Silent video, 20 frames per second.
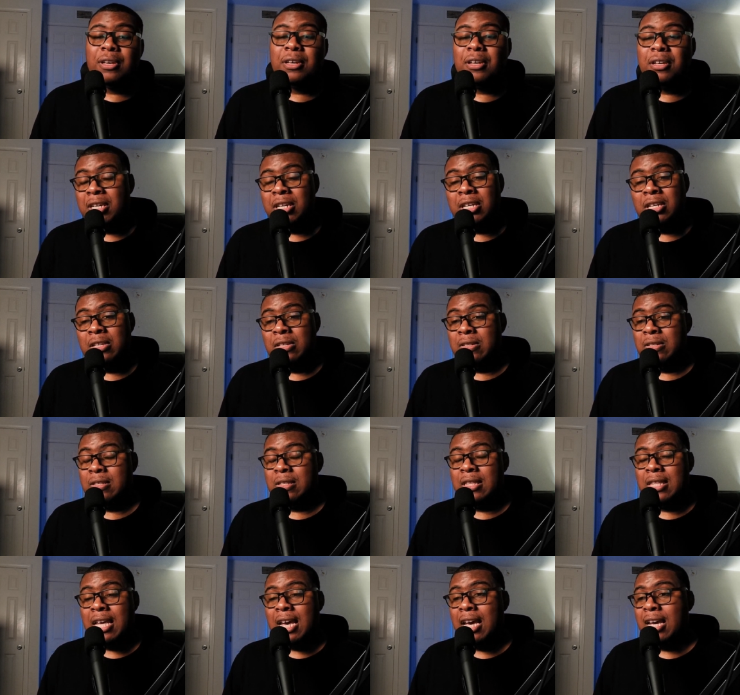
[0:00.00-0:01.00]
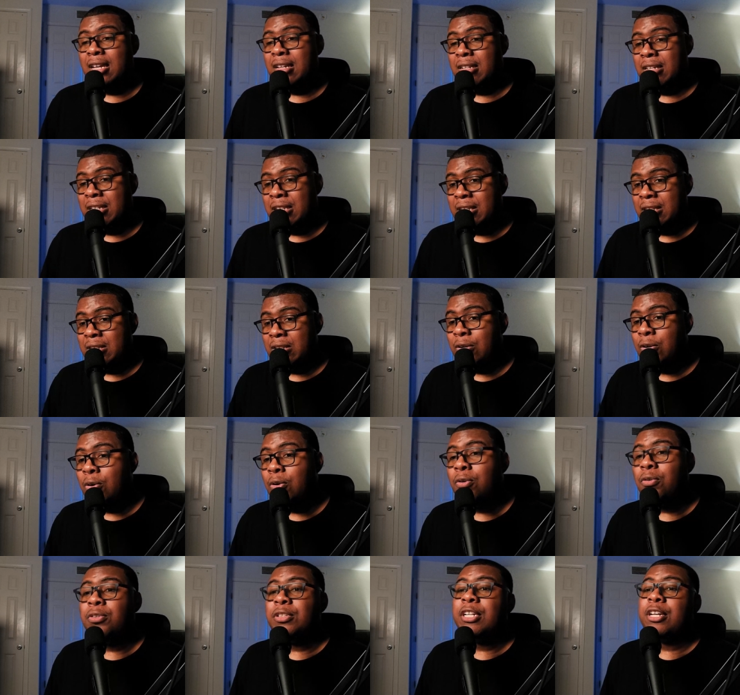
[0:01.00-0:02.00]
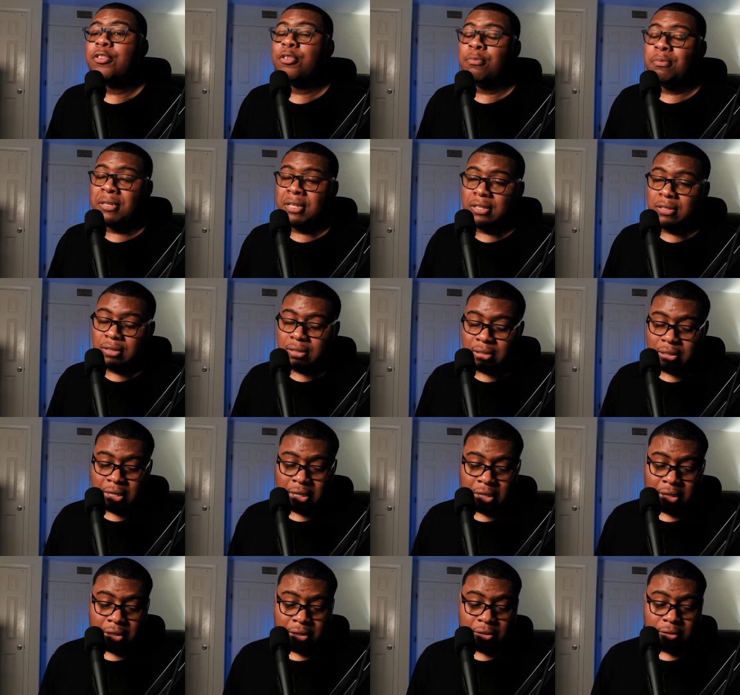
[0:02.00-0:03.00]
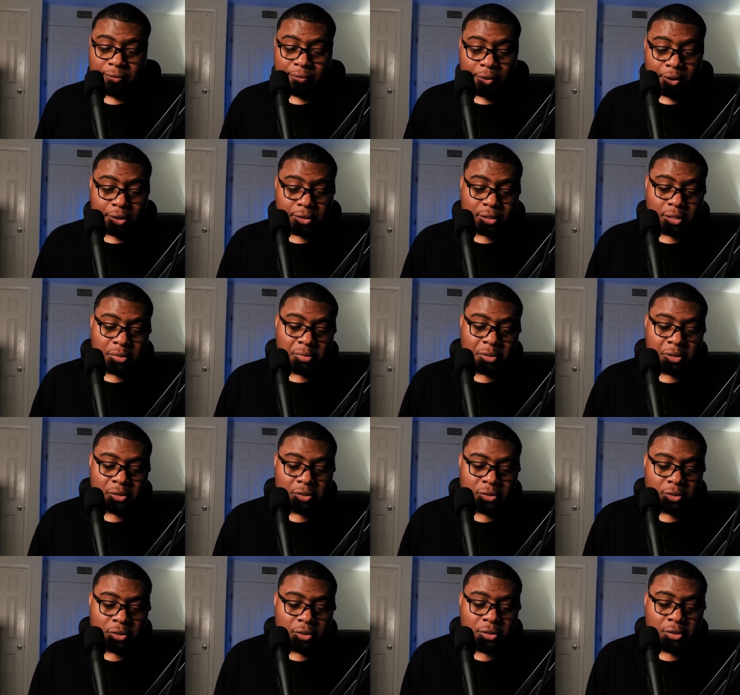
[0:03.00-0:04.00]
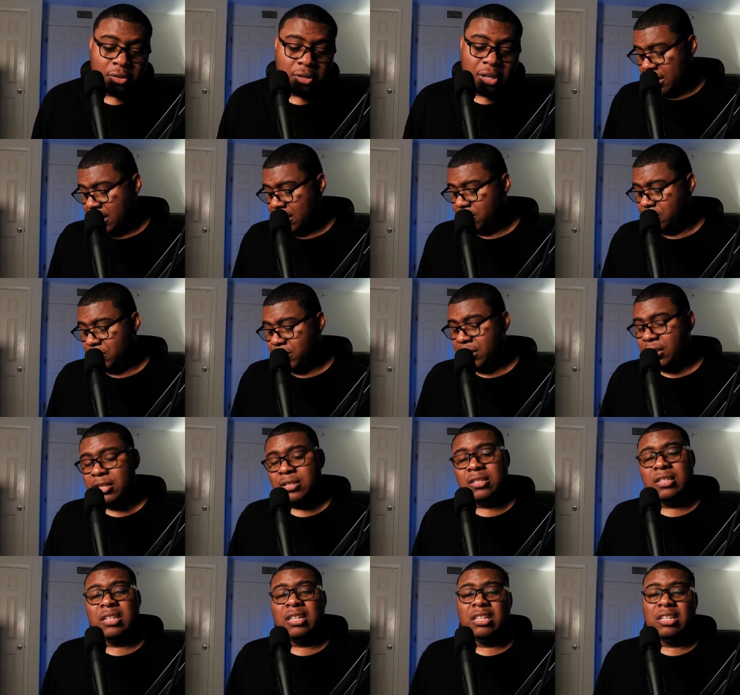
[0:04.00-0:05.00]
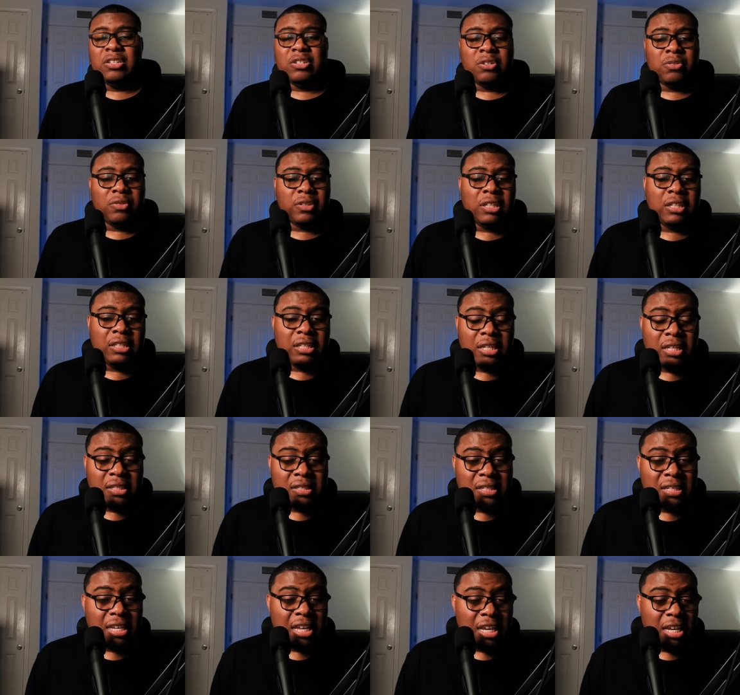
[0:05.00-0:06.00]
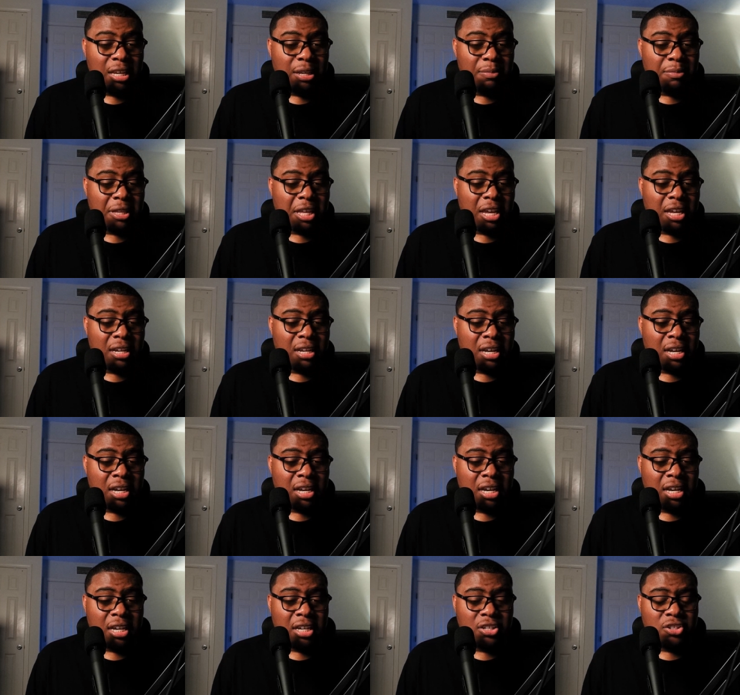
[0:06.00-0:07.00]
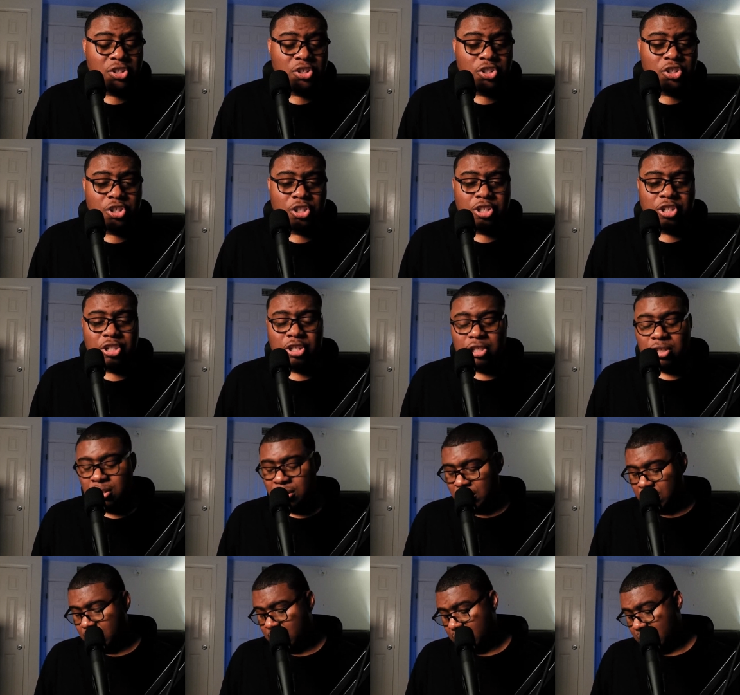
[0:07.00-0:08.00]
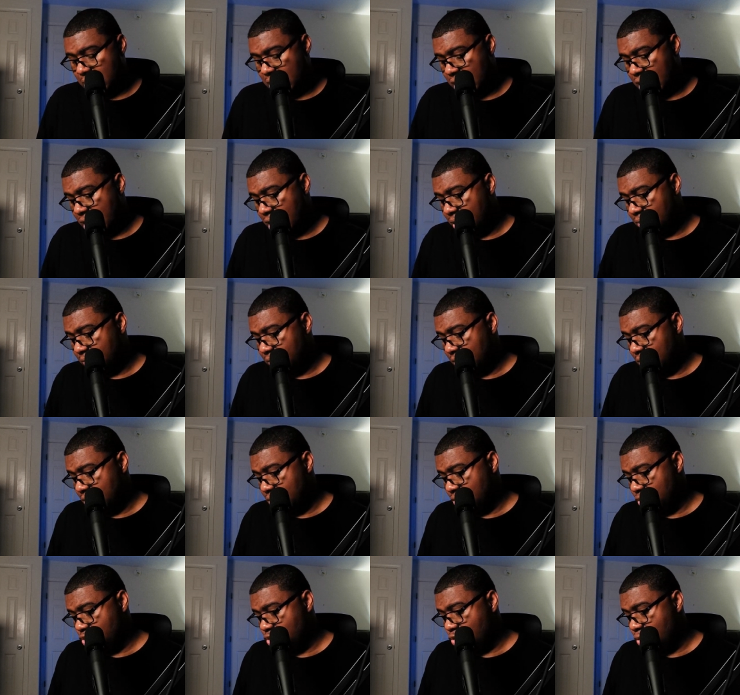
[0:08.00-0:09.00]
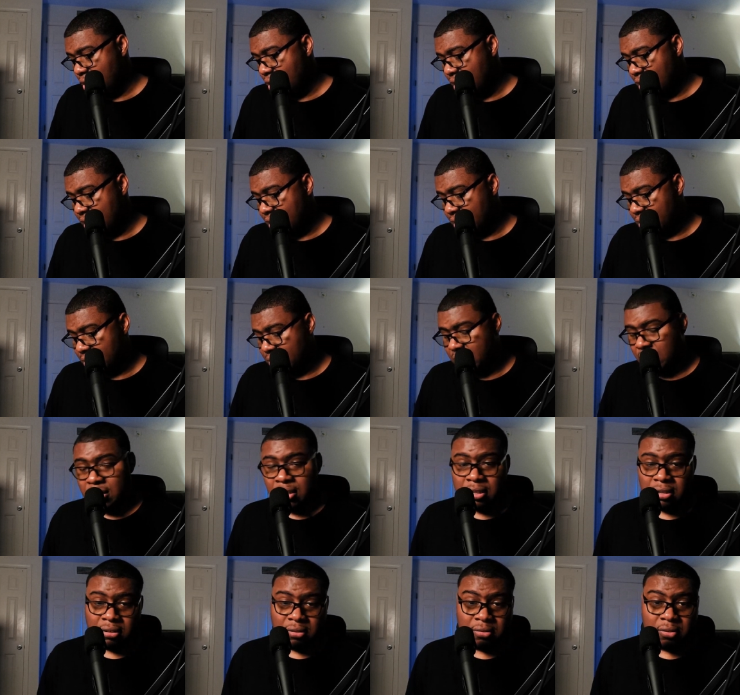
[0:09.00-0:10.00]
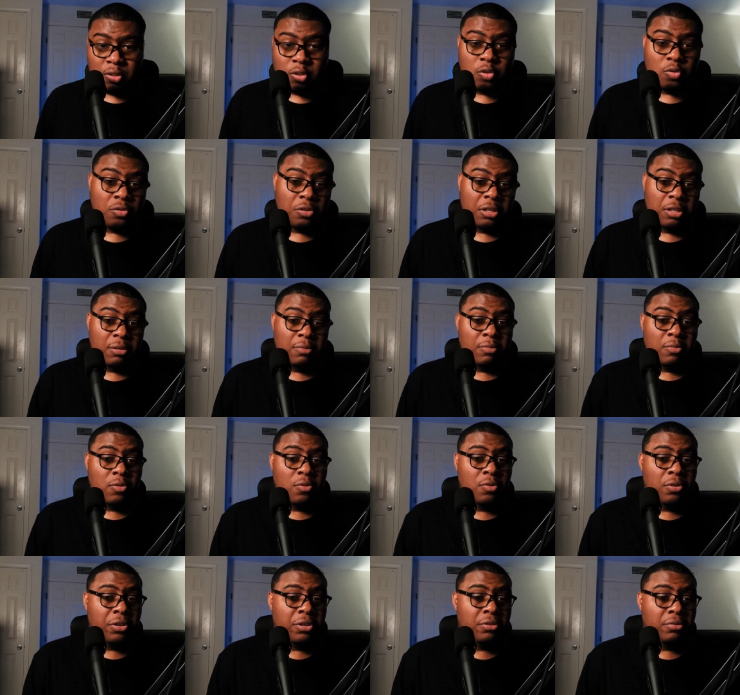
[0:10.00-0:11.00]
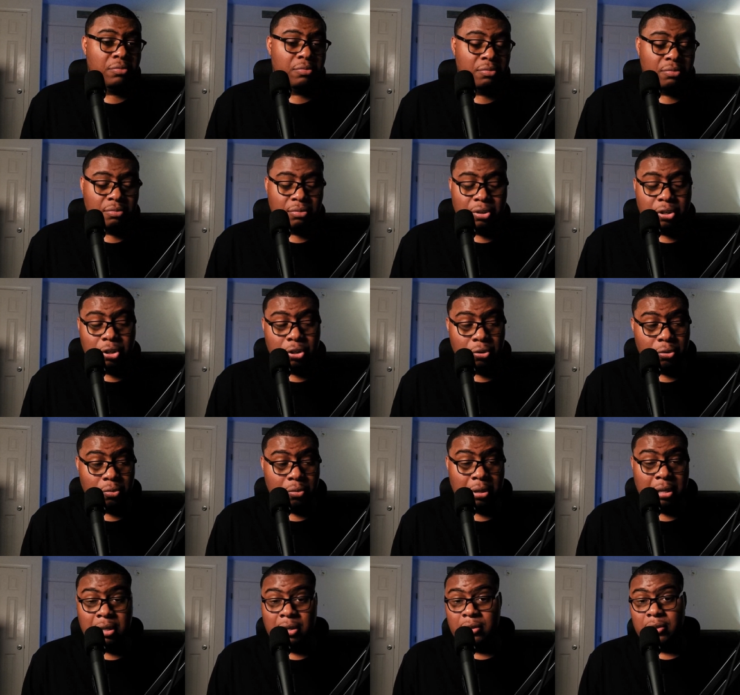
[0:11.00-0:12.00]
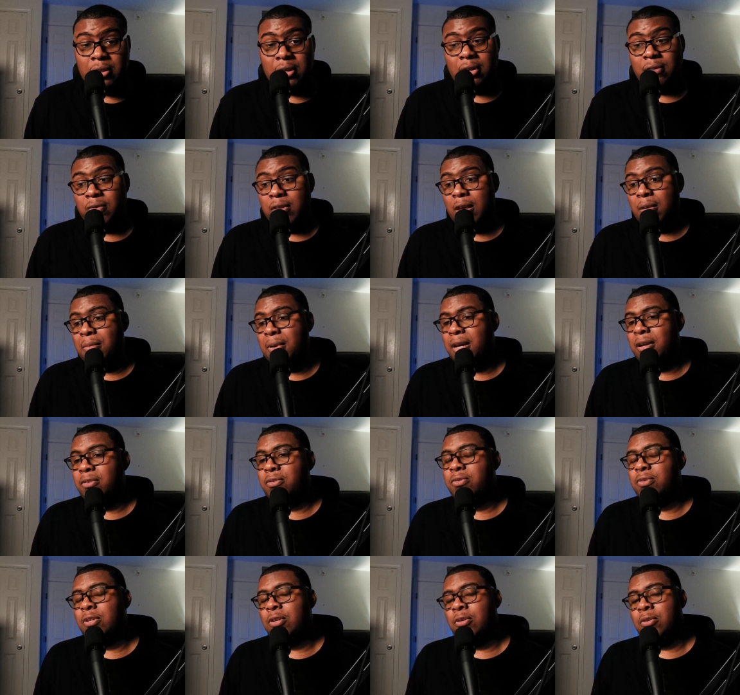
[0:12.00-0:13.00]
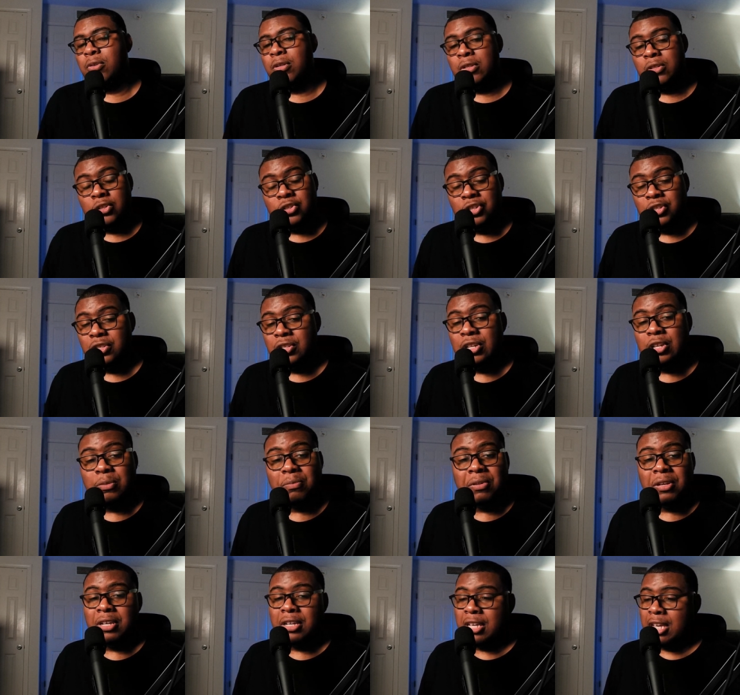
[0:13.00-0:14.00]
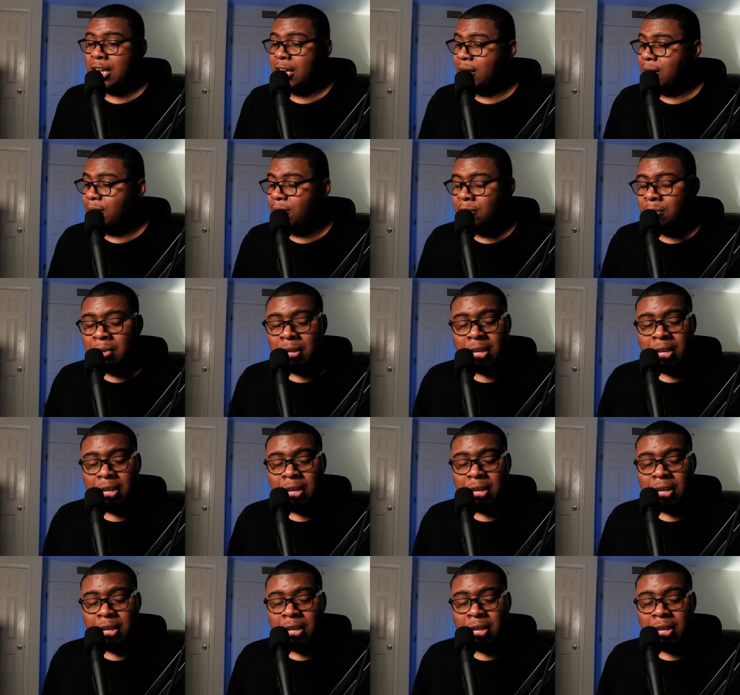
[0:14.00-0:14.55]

because that is a whole nother beast. And as far as I'm concerned, I realistically don't think that it's a game that I should even try to stream or do anything of that matter. So it's just gonna be a game